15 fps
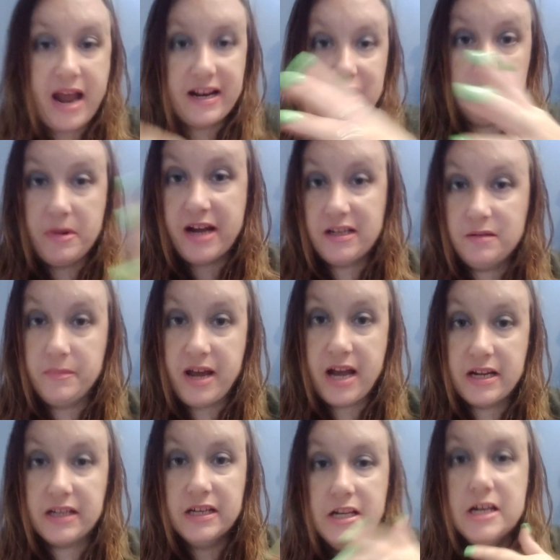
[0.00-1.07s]
to back to
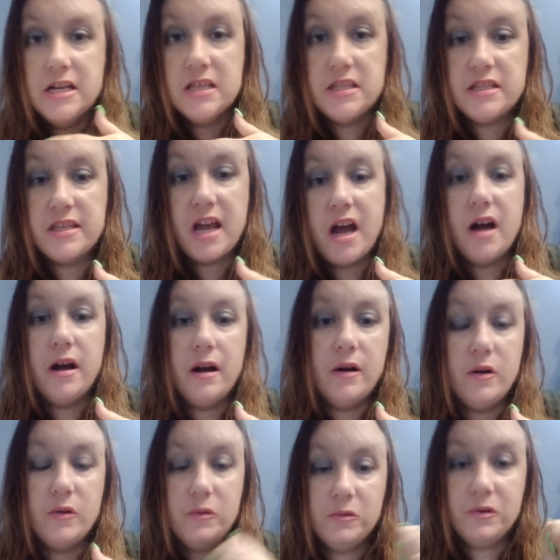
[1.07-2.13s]
back.
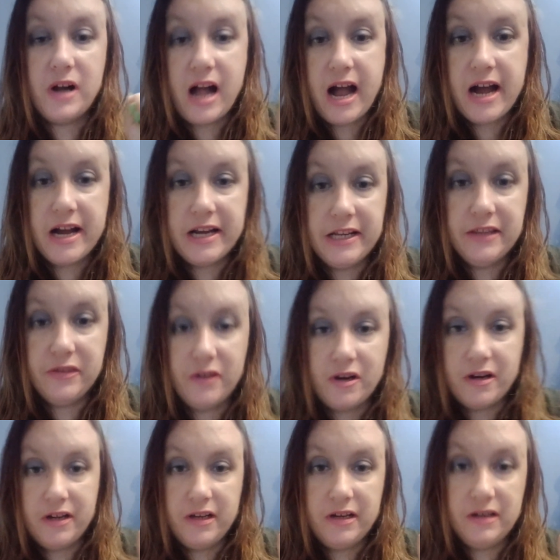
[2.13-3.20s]
So I
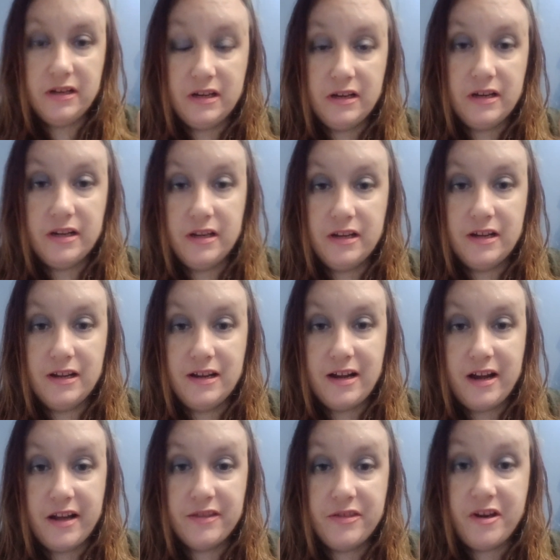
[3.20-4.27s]
thought,
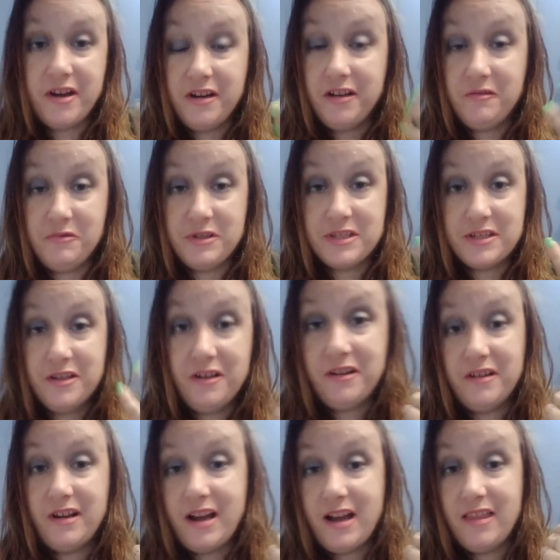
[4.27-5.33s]
I thought it was
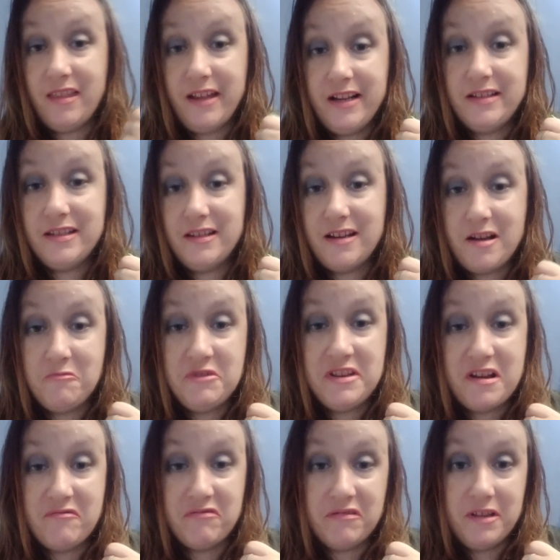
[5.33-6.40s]
good. I liked it. I would
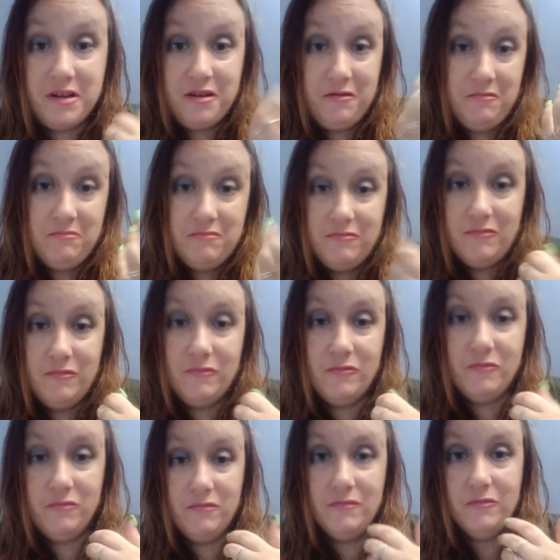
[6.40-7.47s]
definitely
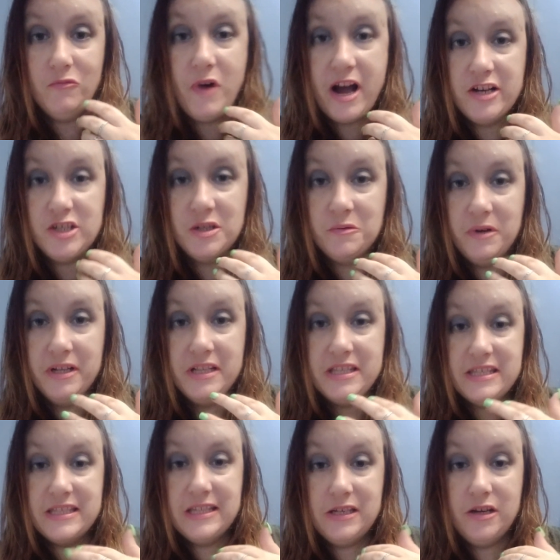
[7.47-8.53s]
watch it
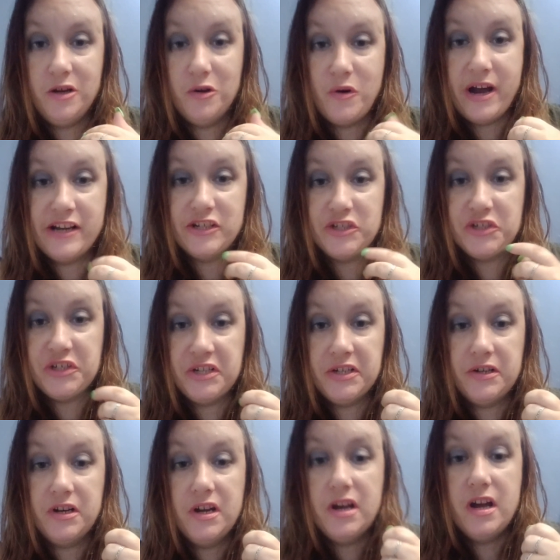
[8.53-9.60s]
once, no
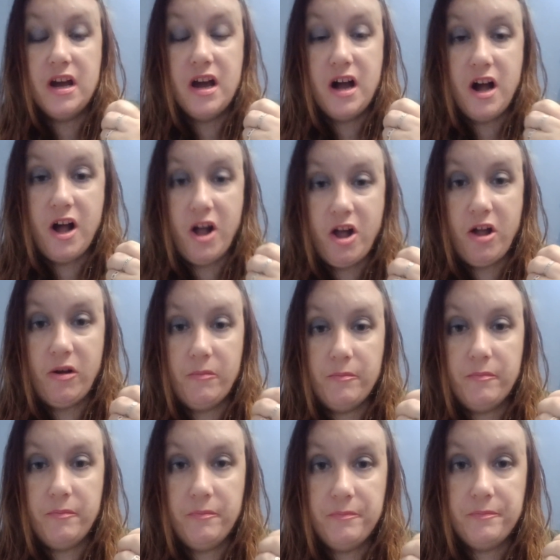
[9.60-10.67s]
question.
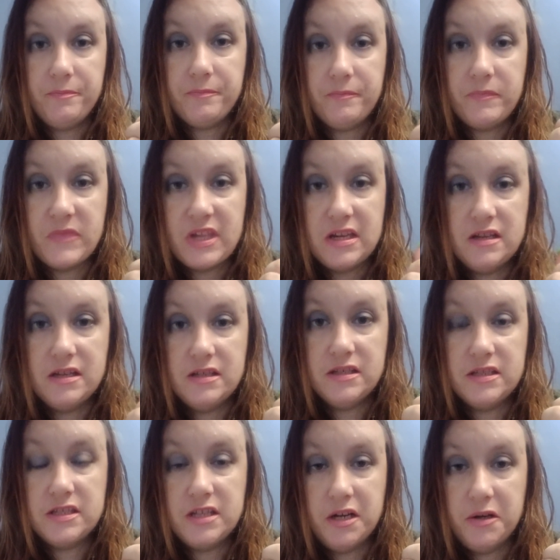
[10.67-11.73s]
Um,
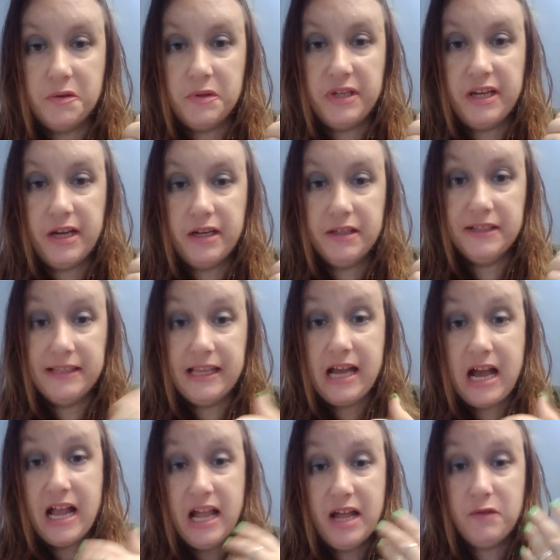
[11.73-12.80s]
so yeah,
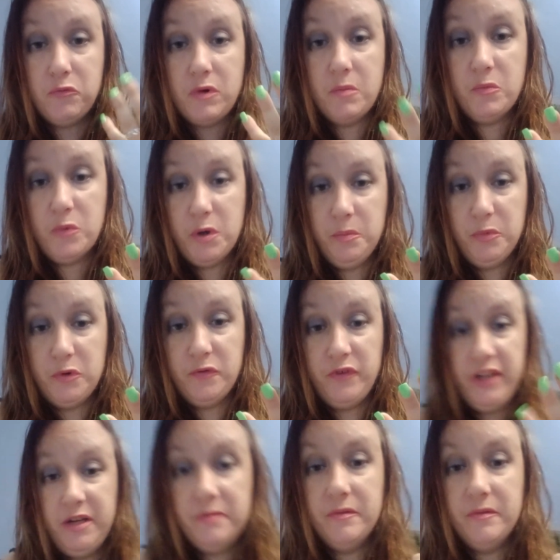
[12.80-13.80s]
I have one more movie